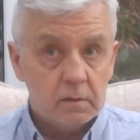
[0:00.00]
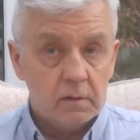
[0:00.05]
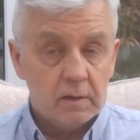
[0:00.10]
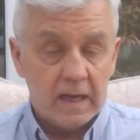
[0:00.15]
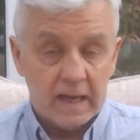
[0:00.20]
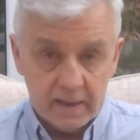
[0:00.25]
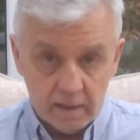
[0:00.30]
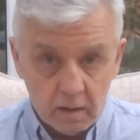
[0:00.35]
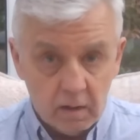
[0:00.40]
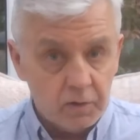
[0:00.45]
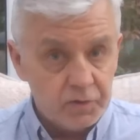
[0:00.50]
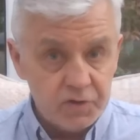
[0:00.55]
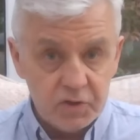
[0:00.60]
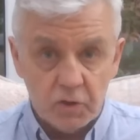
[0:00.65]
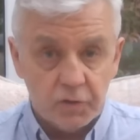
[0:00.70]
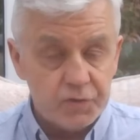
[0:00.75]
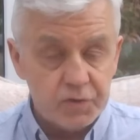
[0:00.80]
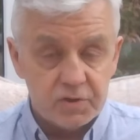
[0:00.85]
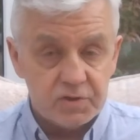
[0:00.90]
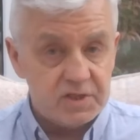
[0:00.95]
and all the
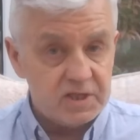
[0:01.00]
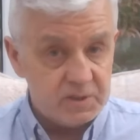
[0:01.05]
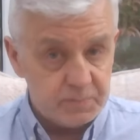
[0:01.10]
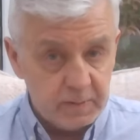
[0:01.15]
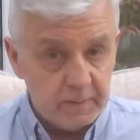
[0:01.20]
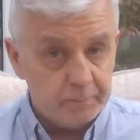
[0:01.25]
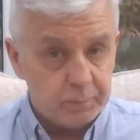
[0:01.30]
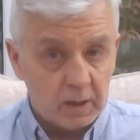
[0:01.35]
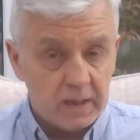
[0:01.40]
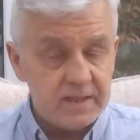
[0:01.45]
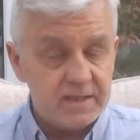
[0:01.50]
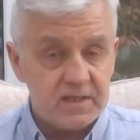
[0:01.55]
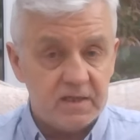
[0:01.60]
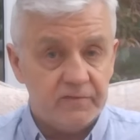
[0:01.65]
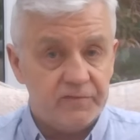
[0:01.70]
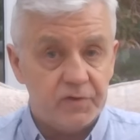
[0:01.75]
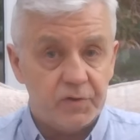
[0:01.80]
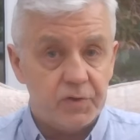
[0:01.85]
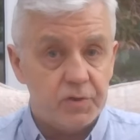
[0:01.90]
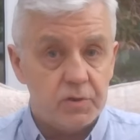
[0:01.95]
others. There's been plenty
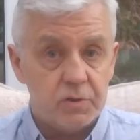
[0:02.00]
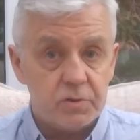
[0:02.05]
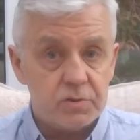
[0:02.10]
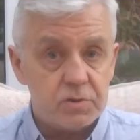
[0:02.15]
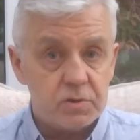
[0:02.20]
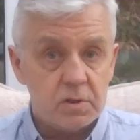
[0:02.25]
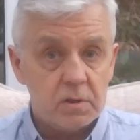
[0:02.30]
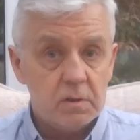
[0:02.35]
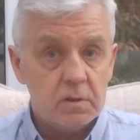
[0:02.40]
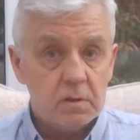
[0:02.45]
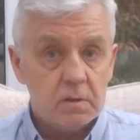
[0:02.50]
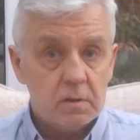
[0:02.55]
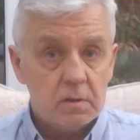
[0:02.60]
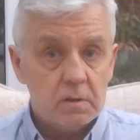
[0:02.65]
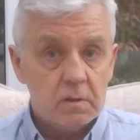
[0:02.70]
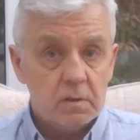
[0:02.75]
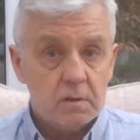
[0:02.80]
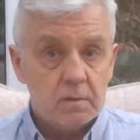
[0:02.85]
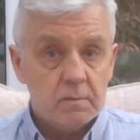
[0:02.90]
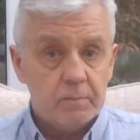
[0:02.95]
of others.
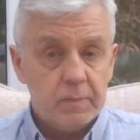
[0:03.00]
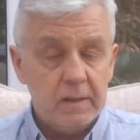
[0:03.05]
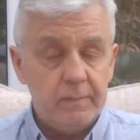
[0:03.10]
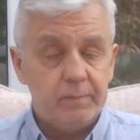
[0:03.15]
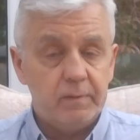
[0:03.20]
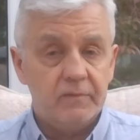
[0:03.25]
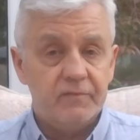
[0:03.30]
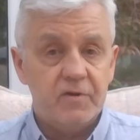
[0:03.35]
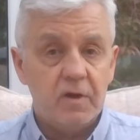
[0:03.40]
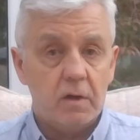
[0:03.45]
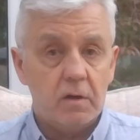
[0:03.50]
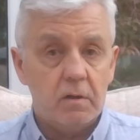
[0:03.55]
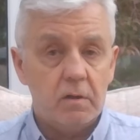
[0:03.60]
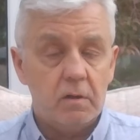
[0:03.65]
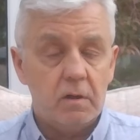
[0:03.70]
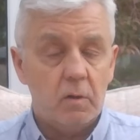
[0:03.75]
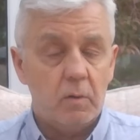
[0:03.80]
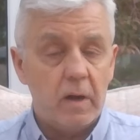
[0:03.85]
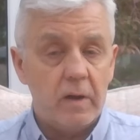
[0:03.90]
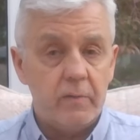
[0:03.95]
People have
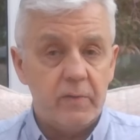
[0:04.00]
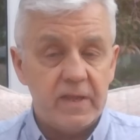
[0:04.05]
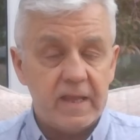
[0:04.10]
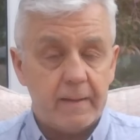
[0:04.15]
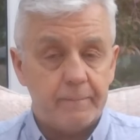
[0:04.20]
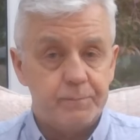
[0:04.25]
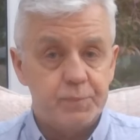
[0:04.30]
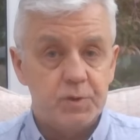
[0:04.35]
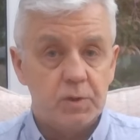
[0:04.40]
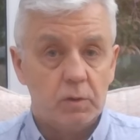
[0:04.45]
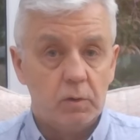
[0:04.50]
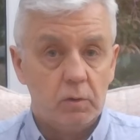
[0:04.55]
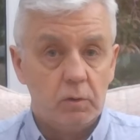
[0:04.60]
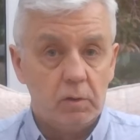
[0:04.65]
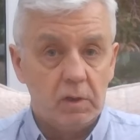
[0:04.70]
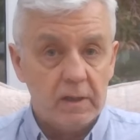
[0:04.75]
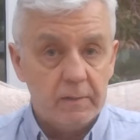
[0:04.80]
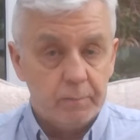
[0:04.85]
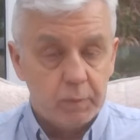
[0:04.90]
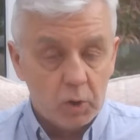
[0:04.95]
got away with
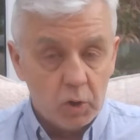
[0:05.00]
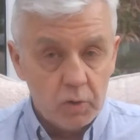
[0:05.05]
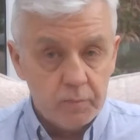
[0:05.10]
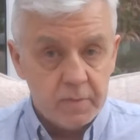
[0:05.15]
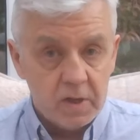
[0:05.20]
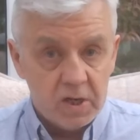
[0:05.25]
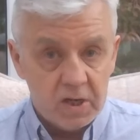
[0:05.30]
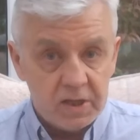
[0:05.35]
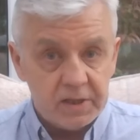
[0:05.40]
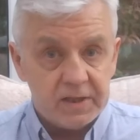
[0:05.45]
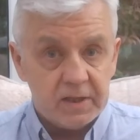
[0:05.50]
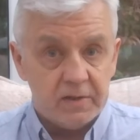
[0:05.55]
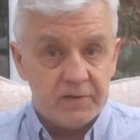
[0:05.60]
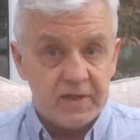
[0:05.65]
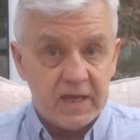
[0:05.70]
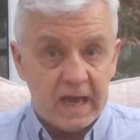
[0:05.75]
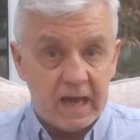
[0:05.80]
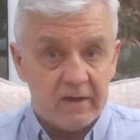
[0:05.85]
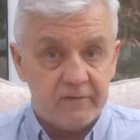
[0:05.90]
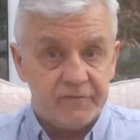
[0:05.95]
absolutely blue murder,
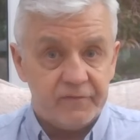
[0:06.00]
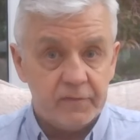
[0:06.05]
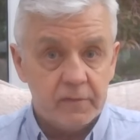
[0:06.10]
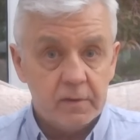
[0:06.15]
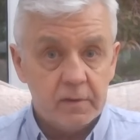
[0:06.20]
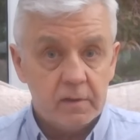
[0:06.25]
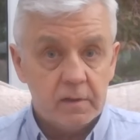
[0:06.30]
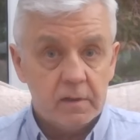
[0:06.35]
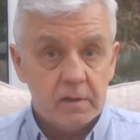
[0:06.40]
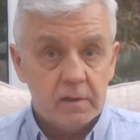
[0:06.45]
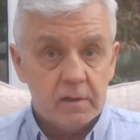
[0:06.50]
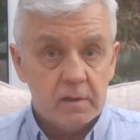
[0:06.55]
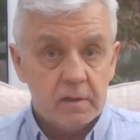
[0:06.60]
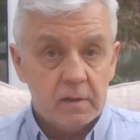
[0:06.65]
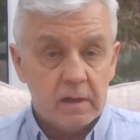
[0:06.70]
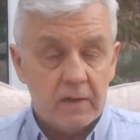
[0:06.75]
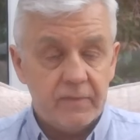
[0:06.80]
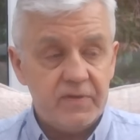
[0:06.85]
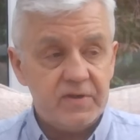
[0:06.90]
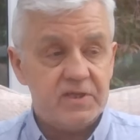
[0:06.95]
they have.
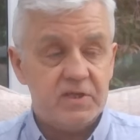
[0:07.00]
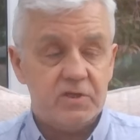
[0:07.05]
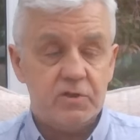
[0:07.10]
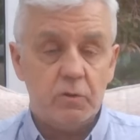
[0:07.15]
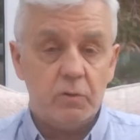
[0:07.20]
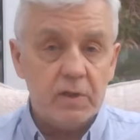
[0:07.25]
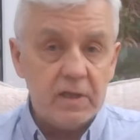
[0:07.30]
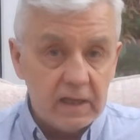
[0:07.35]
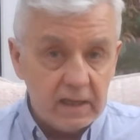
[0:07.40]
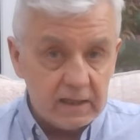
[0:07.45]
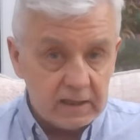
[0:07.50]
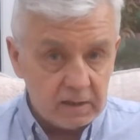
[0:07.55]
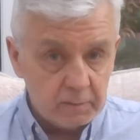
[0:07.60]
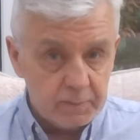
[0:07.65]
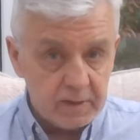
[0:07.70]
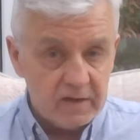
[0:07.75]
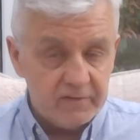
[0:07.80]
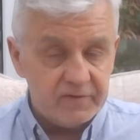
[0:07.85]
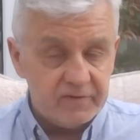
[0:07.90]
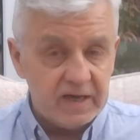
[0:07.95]
And this is only a little
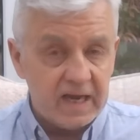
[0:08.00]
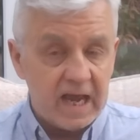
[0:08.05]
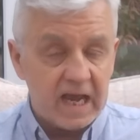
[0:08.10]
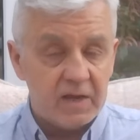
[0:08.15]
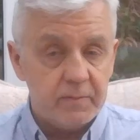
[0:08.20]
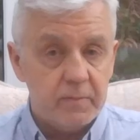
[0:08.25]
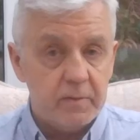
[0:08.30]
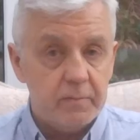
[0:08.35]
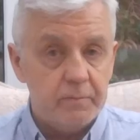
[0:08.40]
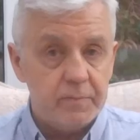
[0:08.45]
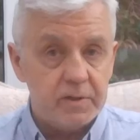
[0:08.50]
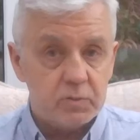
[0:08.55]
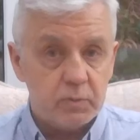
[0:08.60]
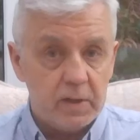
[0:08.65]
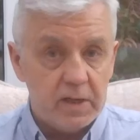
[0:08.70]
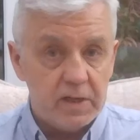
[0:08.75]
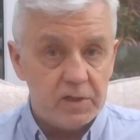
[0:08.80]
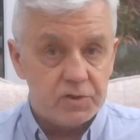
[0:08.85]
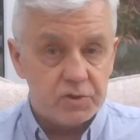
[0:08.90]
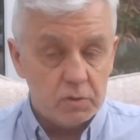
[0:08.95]
bit of an argument
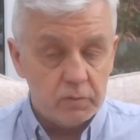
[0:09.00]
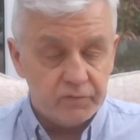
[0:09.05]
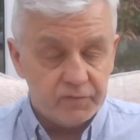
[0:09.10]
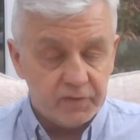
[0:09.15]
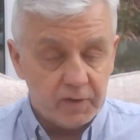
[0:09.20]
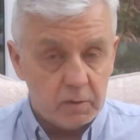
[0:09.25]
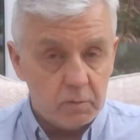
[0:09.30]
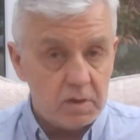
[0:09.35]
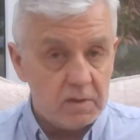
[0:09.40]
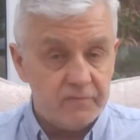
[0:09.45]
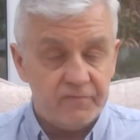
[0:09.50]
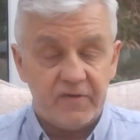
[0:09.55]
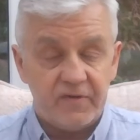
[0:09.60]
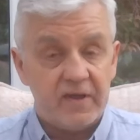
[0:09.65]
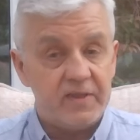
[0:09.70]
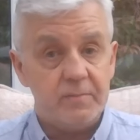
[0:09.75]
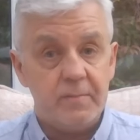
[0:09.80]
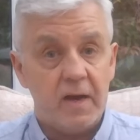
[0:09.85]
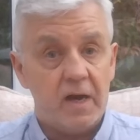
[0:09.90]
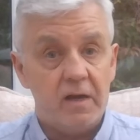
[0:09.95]
between two folk. In
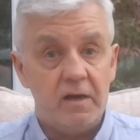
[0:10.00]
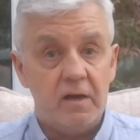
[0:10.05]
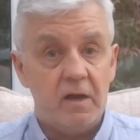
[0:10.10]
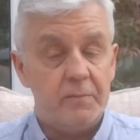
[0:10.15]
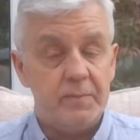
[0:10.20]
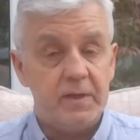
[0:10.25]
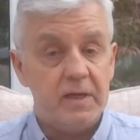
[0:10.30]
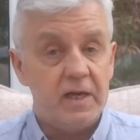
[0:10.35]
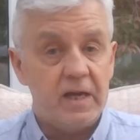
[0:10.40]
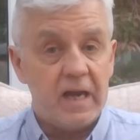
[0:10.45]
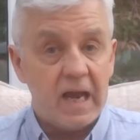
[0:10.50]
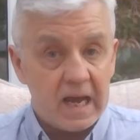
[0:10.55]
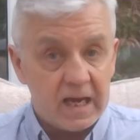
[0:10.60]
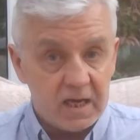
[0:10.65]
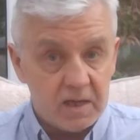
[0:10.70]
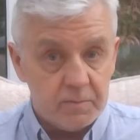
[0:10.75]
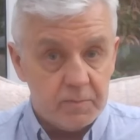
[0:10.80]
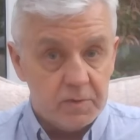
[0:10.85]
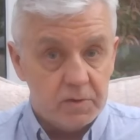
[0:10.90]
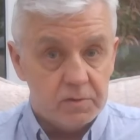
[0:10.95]
fact, there might not have been an
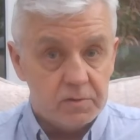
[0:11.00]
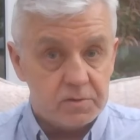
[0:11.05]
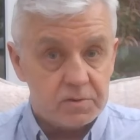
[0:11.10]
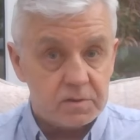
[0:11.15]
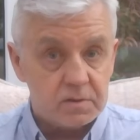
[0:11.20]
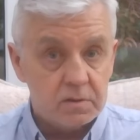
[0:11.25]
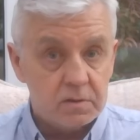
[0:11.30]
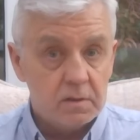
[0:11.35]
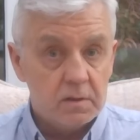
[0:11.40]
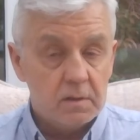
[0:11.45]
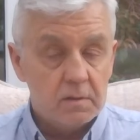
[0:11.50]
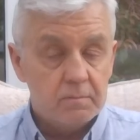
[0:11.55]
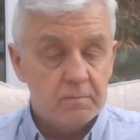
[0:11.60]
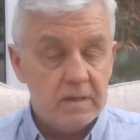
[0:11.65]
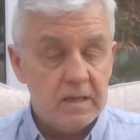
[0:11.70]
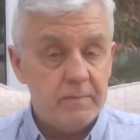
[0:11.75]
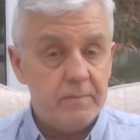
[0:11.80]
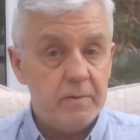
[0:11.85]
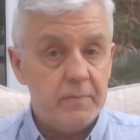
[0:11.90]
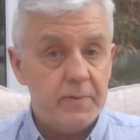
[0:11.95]
argument.
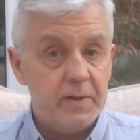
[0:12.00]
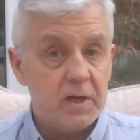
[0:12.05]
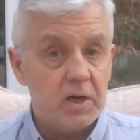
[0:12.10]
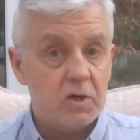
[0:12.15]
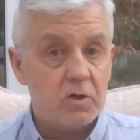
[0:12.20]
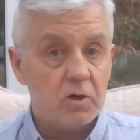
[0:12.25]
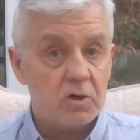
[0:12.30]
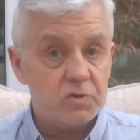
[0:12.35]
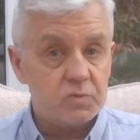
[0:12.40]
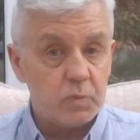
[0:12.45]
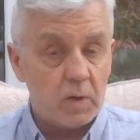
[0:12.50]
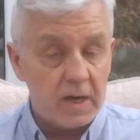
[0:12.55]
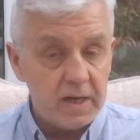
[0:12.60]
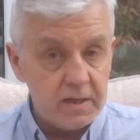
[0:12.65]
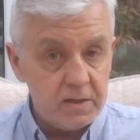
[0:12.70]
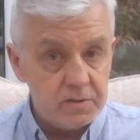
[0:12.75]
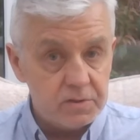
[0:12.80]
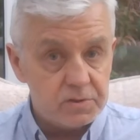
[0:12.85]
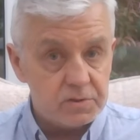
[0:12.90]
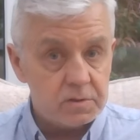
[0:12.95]
Maybe a bit of cross
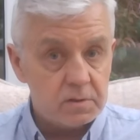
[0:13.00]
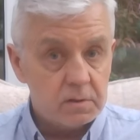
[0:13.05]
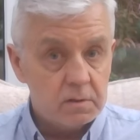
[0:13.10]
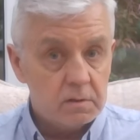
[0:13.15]
wires.